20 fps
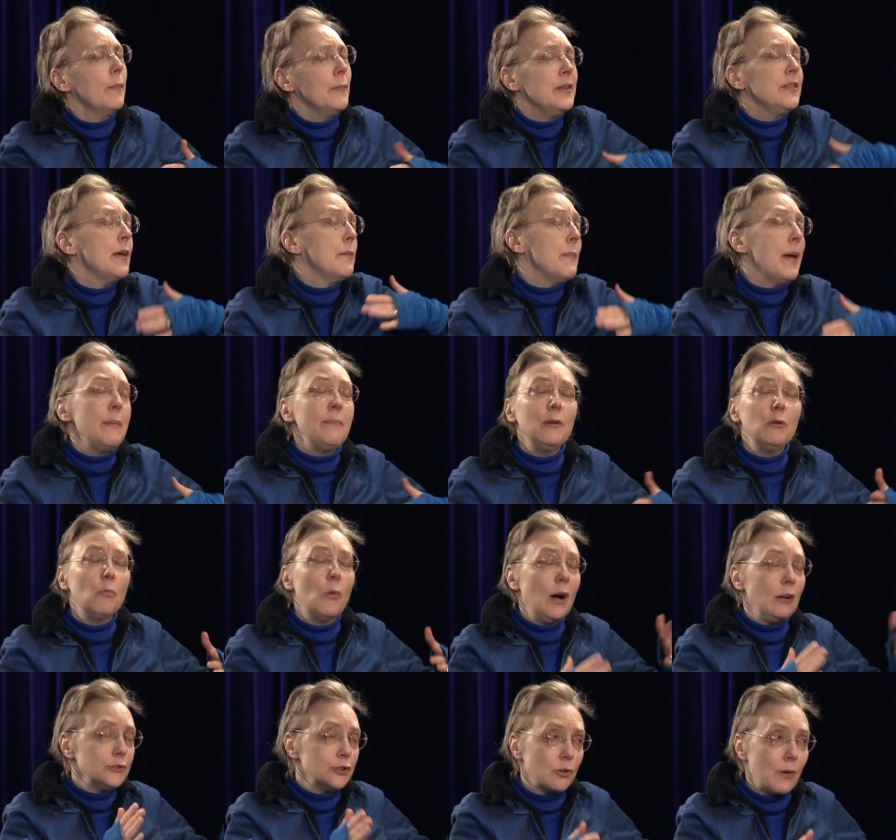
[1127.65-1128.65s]
I mean they may be
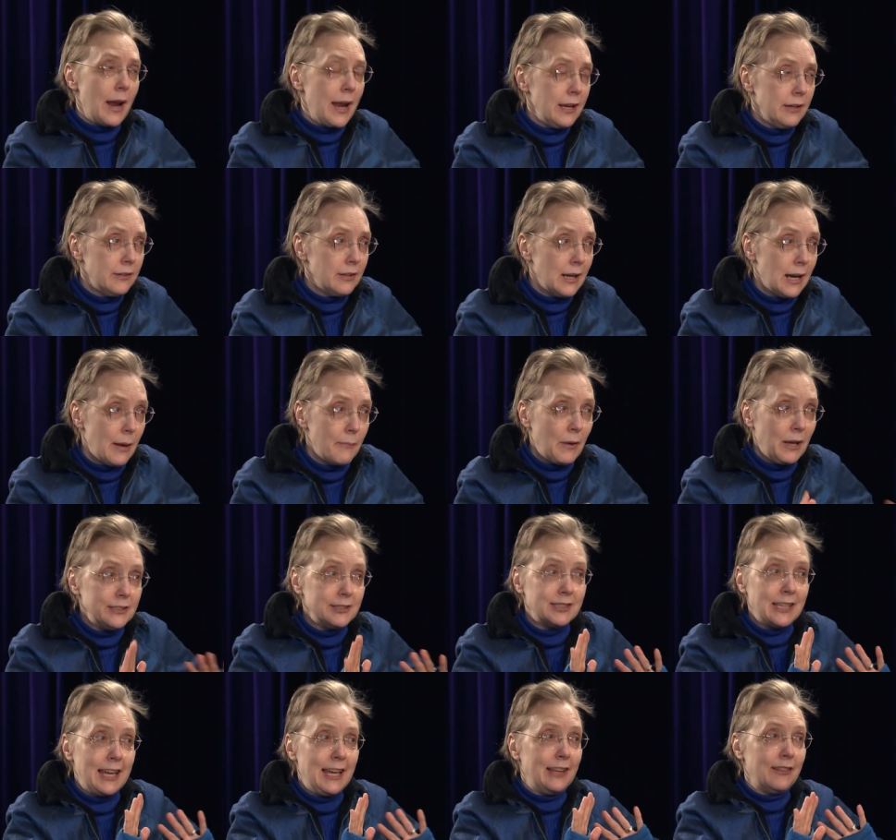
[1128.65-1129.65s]
well trained and I'm
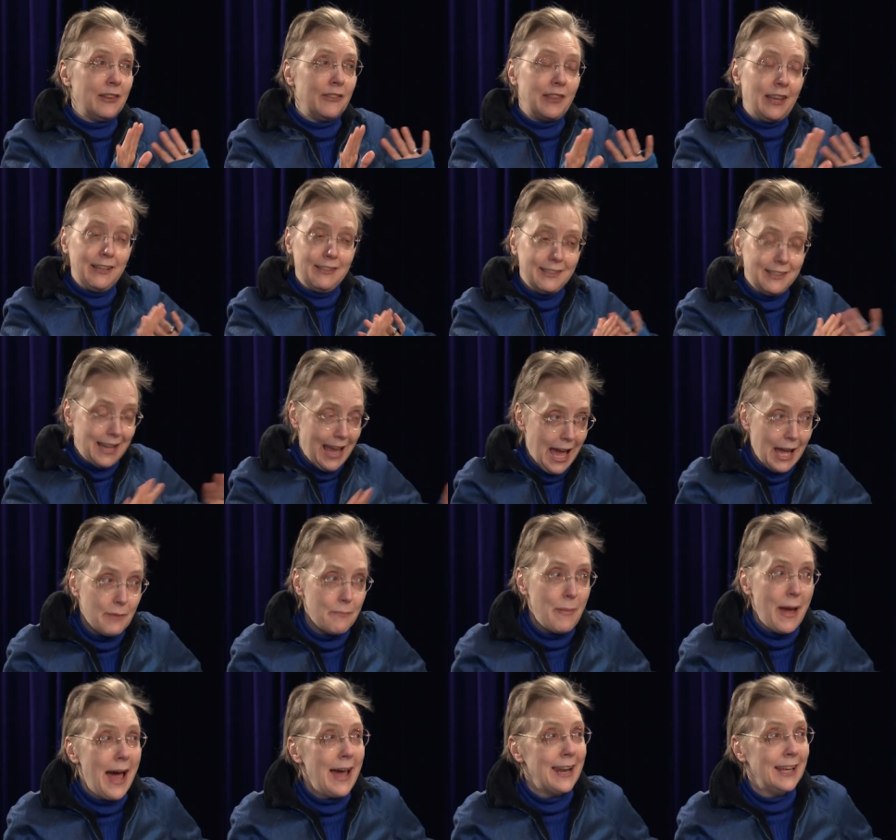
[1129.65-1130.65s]
not saying that they had
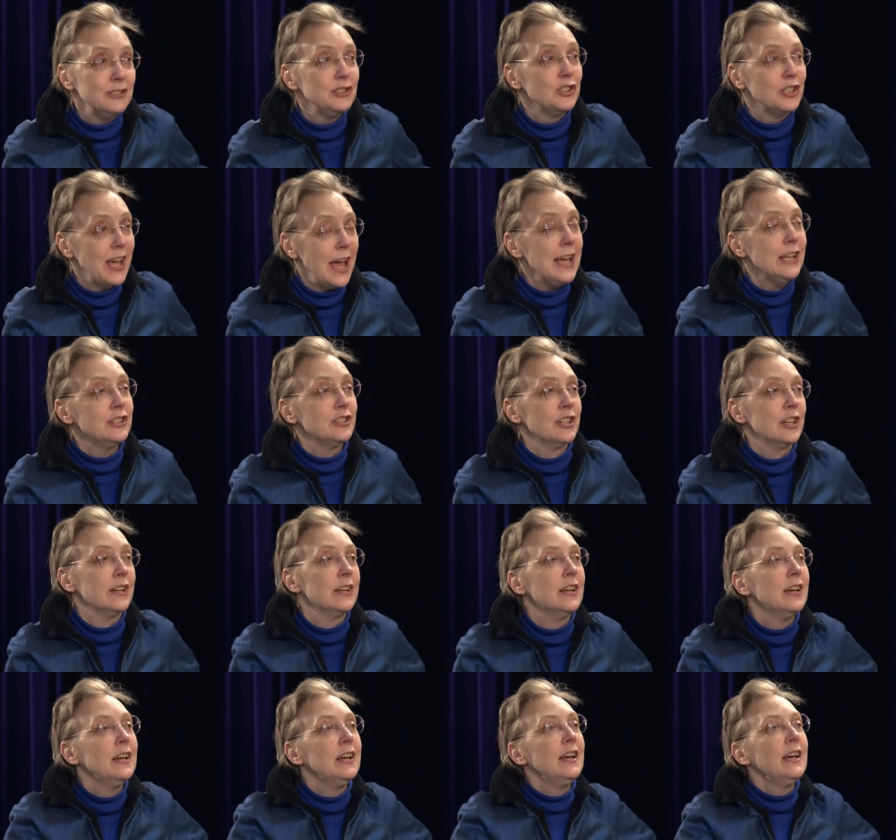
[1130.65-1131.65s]
a bad
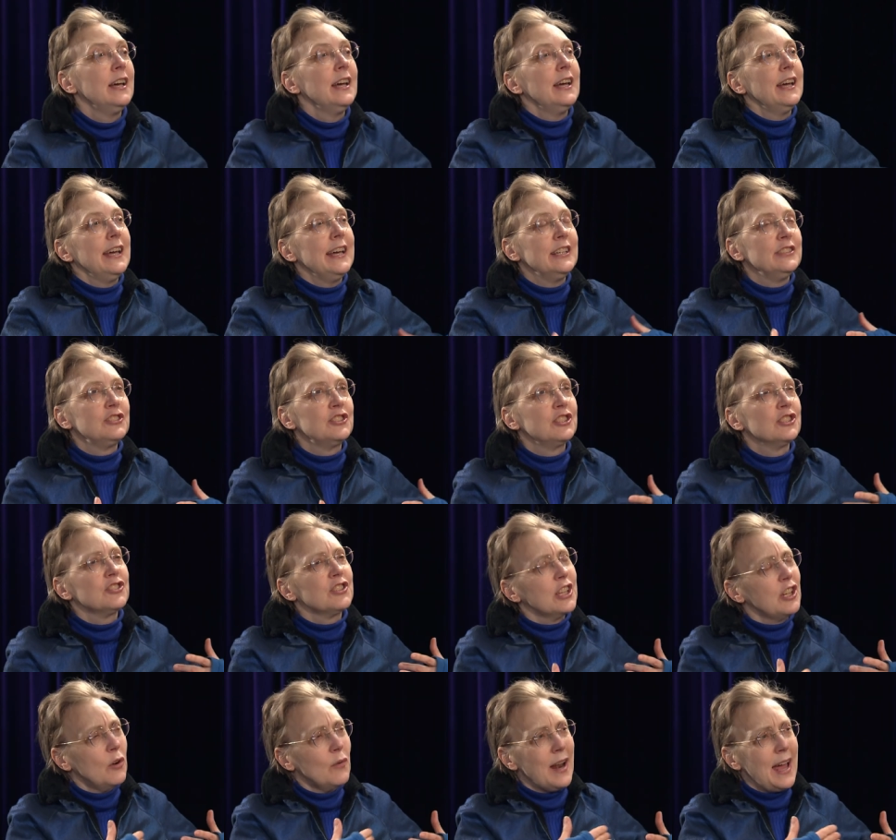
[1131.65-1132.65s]
education. It's
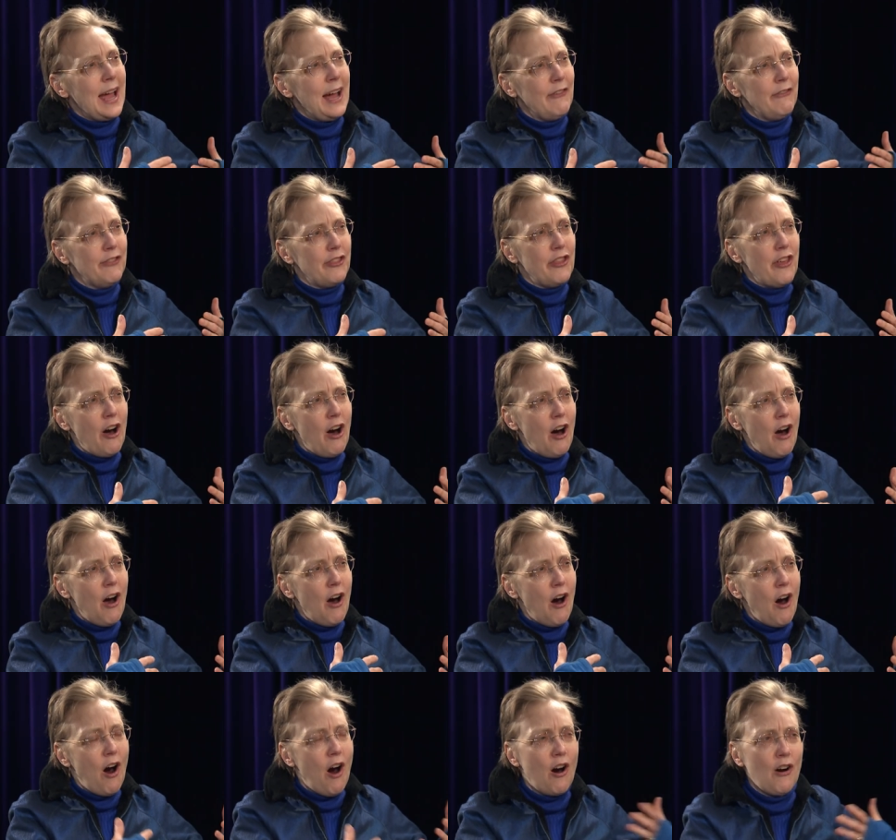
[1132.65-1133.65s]
just they don't have the
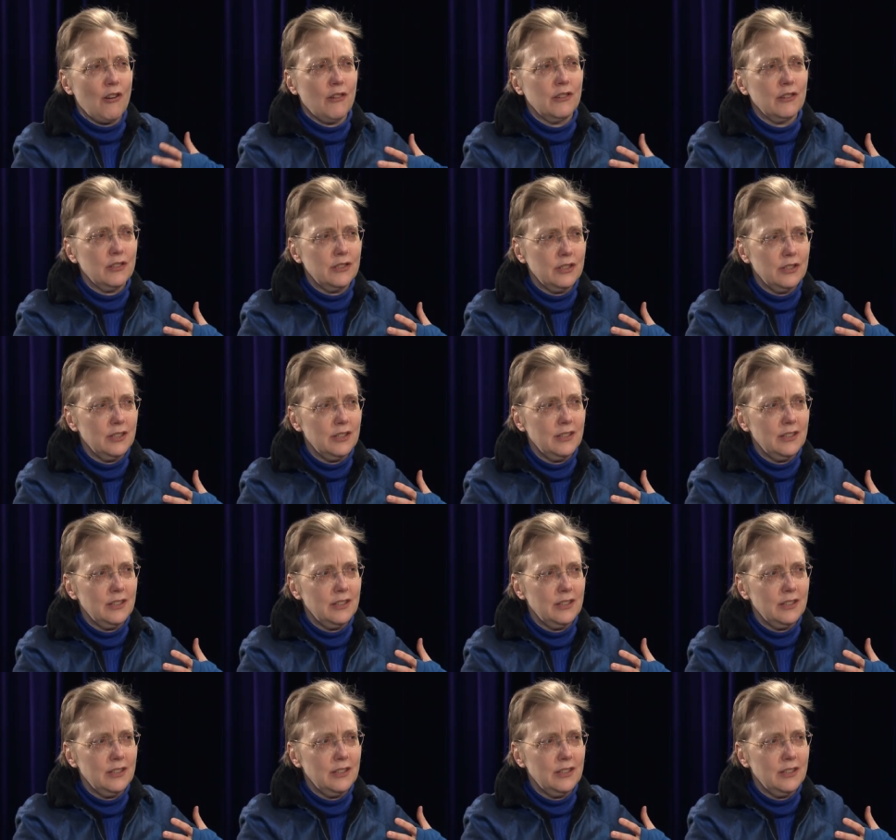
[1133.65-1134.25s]
heart.